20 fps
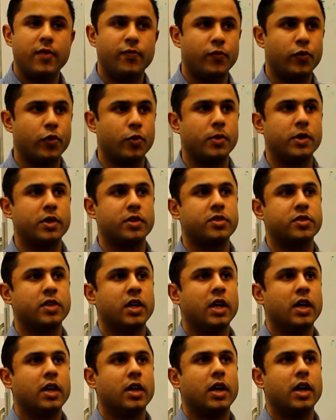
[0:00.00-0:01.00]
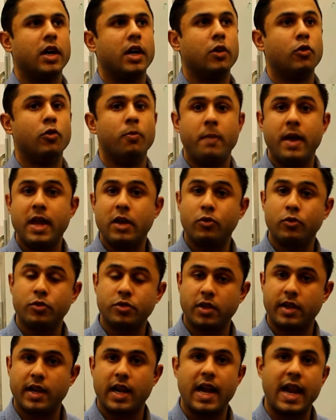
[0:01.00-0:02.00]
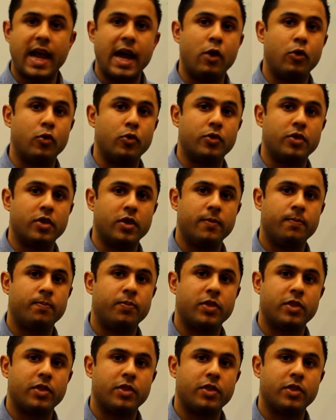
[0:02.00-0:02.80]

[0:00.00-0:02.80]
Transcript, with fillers: influence uh, or may also cloud